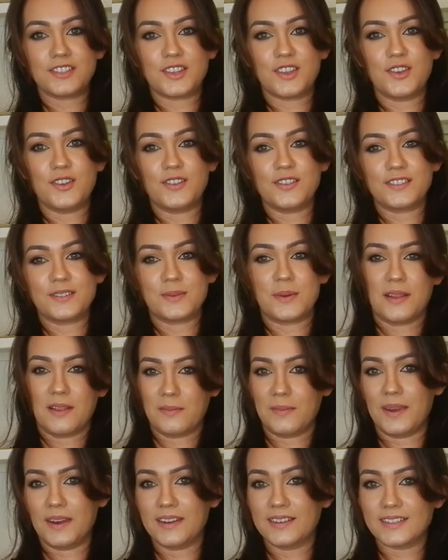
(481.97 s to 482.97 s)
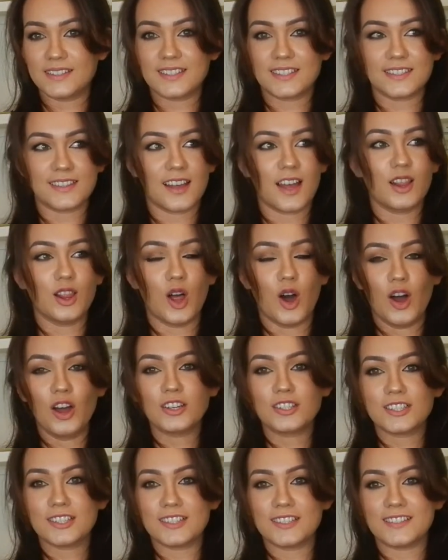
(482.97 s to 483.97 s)
cute as well. I mean, it's a
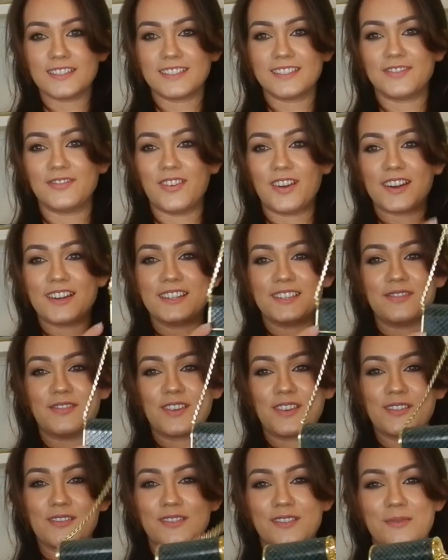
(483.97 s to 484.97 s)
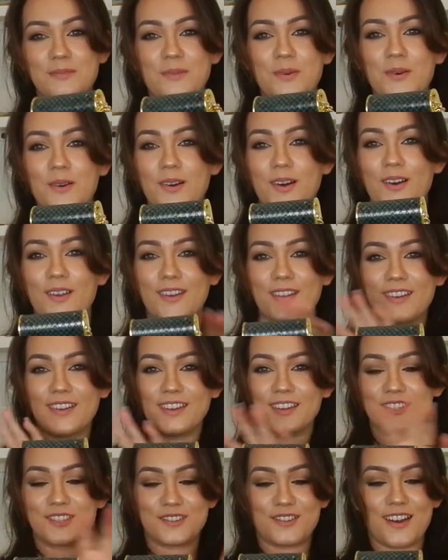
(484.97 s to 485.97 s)
lot. It's very difficult to put on
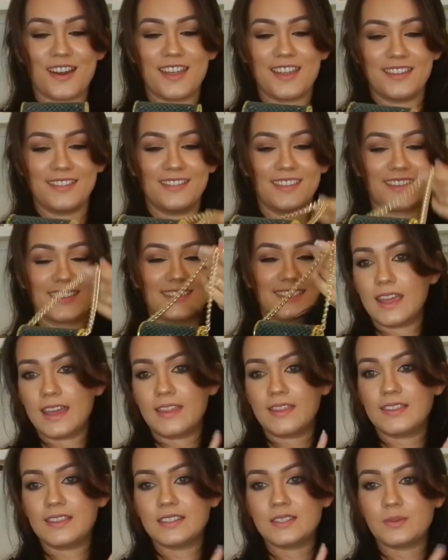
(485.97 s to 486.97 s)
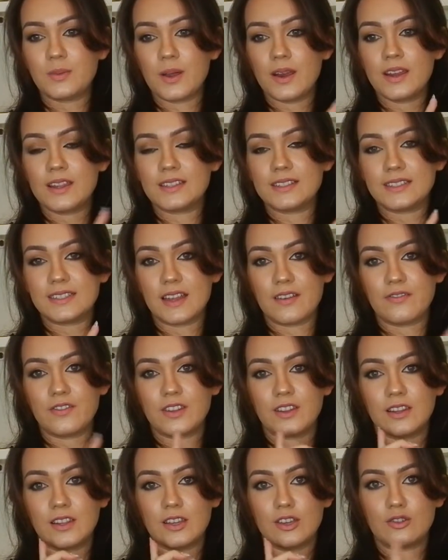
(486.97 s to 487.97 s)
a tray. Yeah, this one is
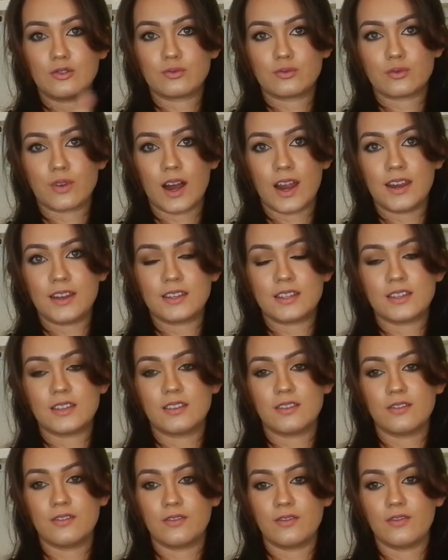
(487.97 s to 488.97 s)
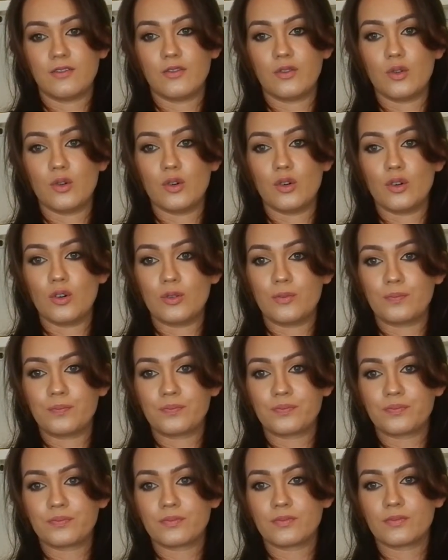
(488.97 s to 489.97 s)
definitely great for
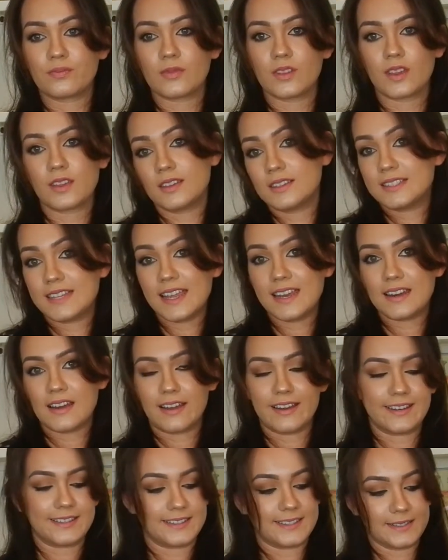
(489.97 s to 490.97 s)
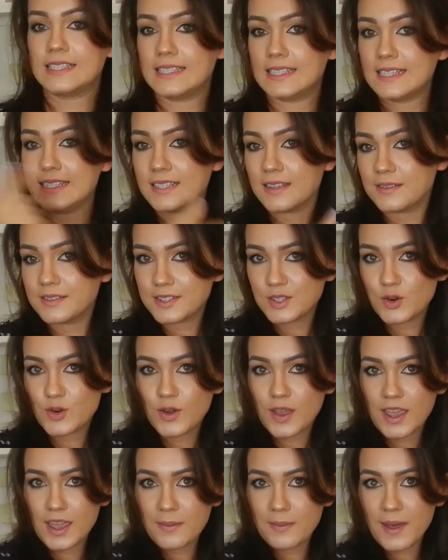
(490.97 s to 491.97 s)
date nights. Since I was
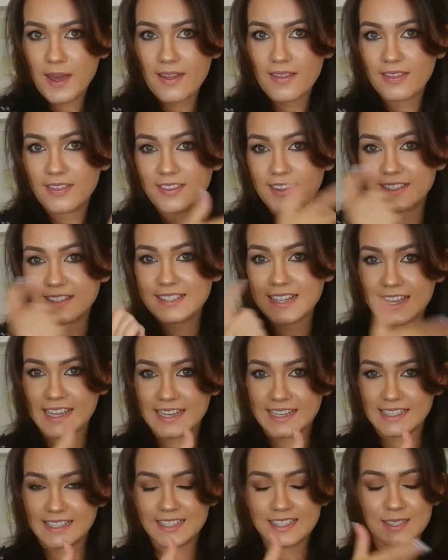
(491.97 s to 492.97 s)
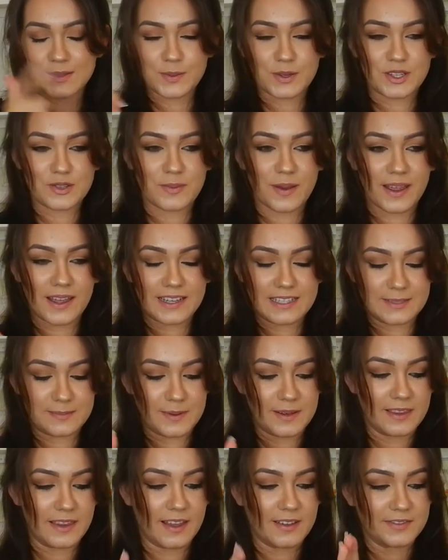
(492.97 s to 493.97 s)
talking about the Decadence, which my
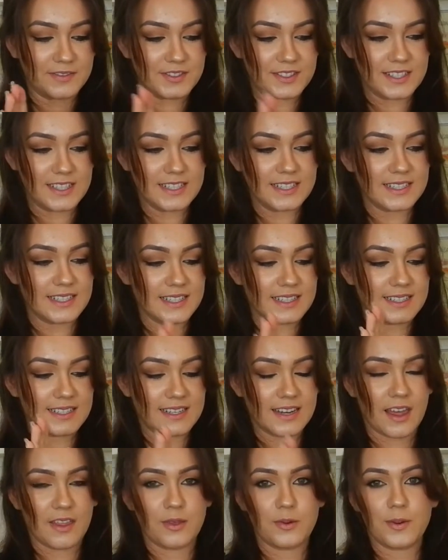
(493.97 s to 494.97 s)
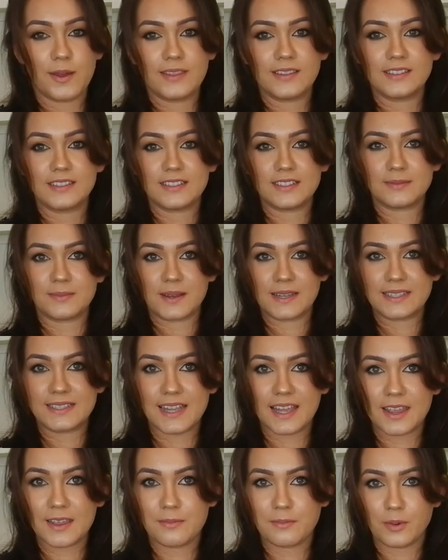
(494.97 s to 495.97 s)
husband loves, this is another one. This is my
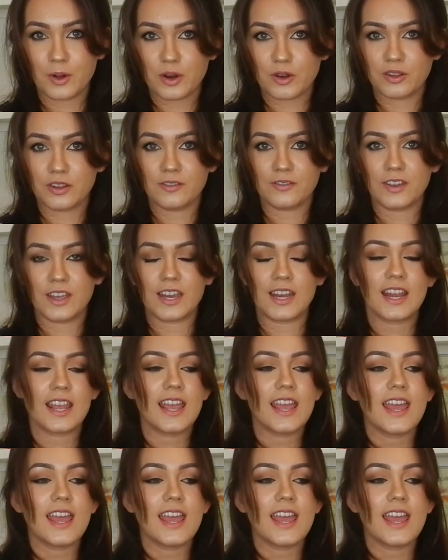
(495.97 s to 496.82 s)
second bottle of it.